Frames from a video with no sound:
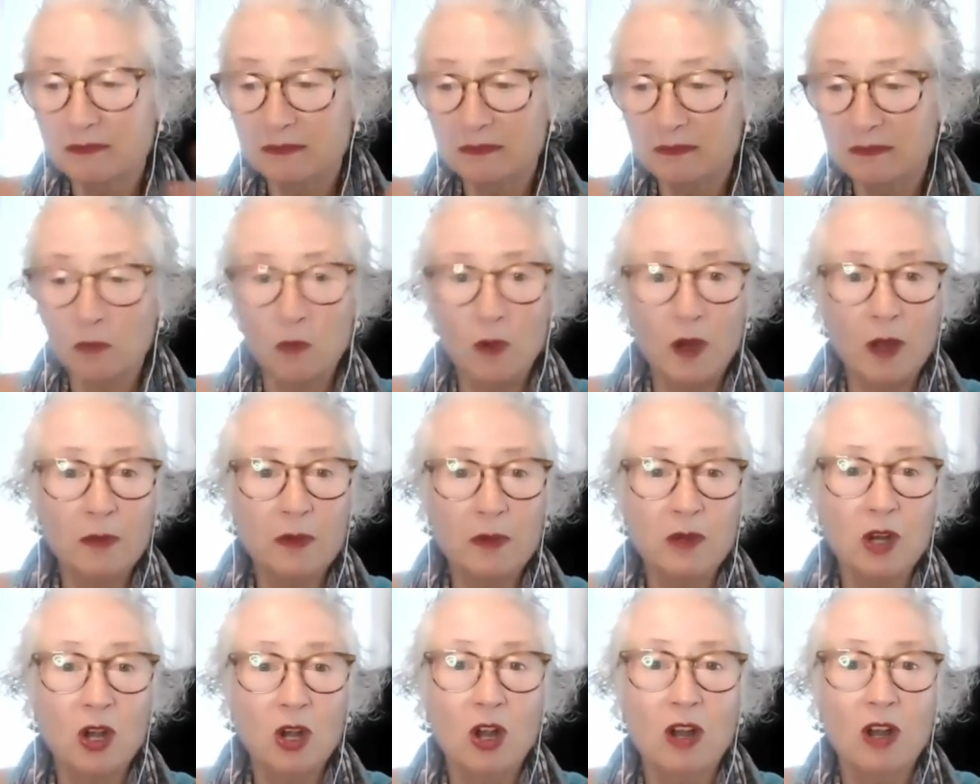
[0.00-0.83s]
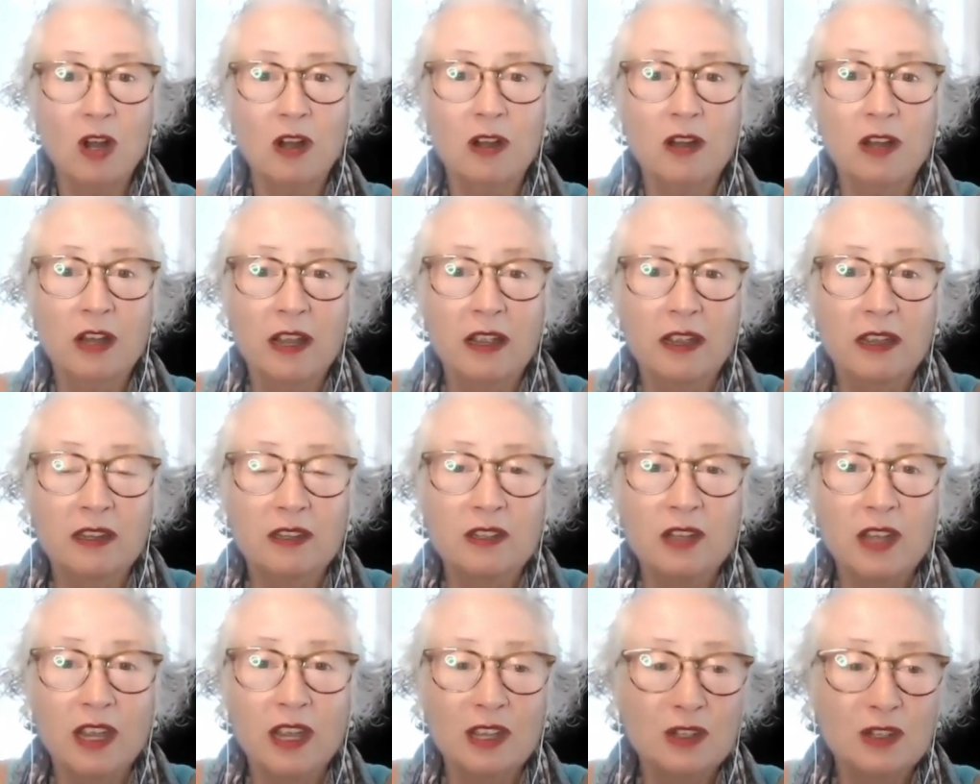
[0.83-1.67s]
webinar
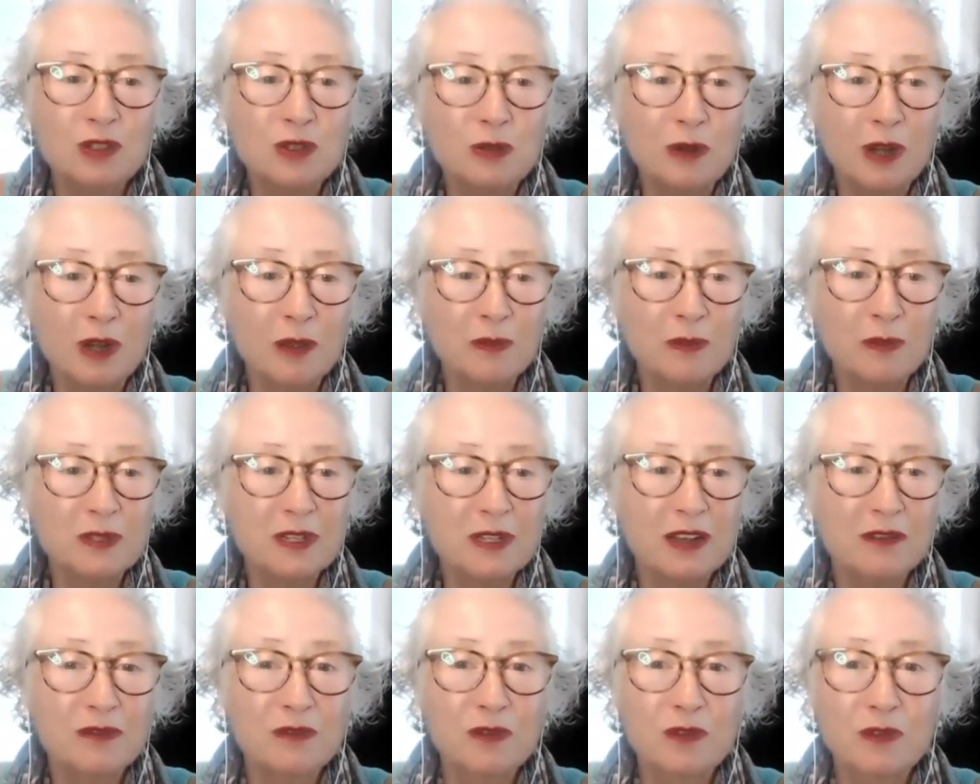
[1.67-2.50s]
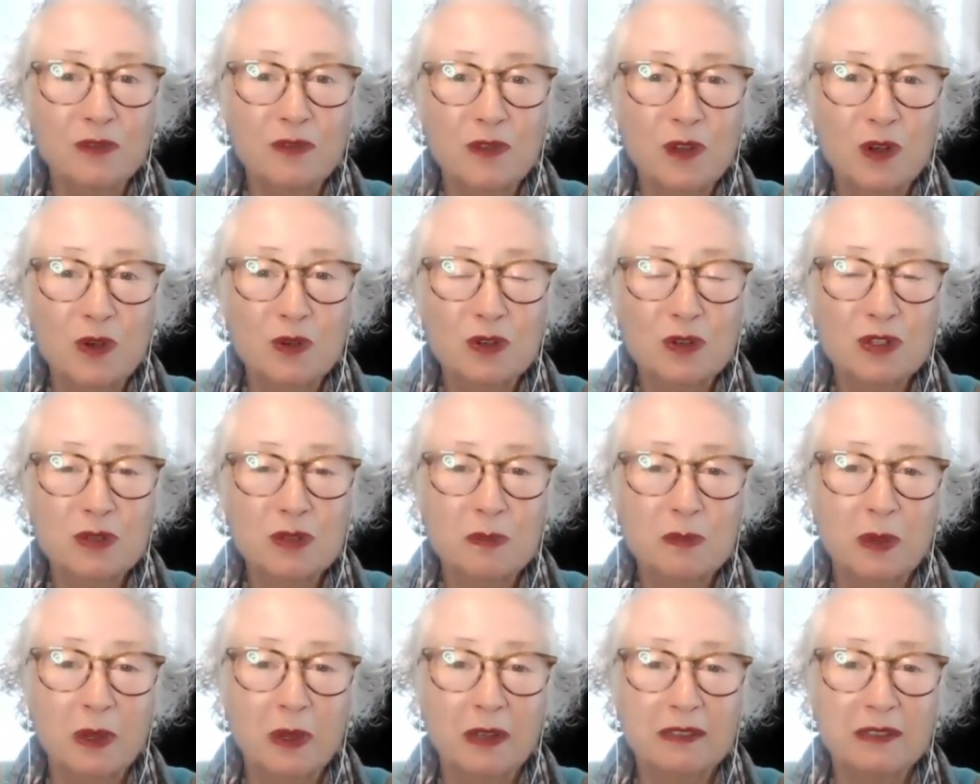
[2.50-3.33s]
and do an update for folks.
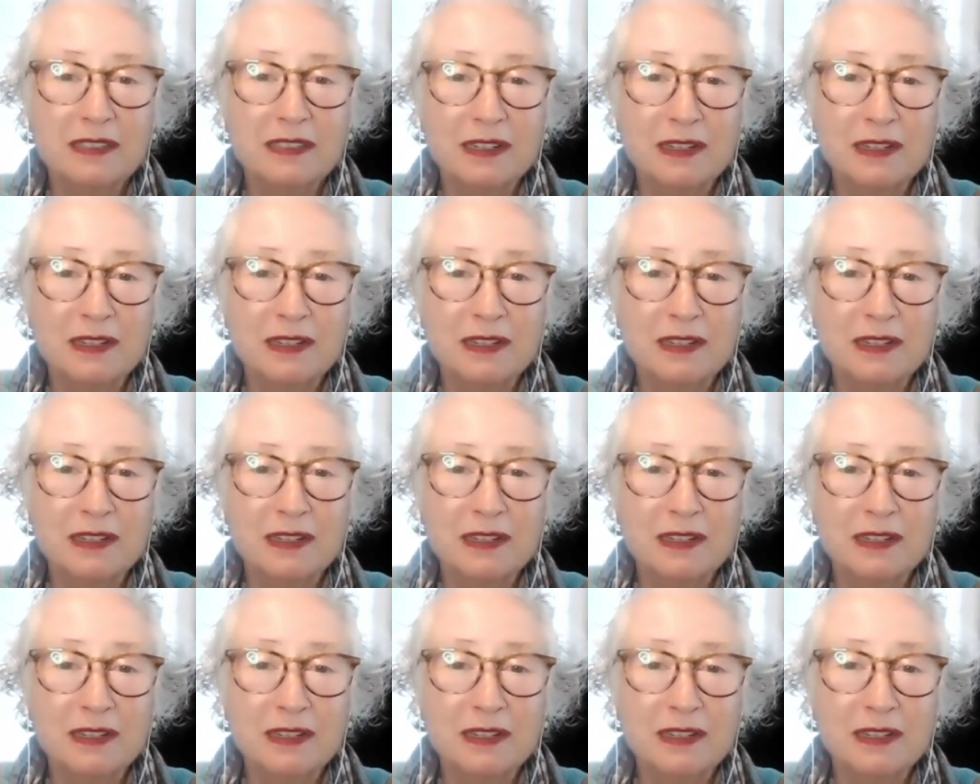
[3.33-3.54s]
But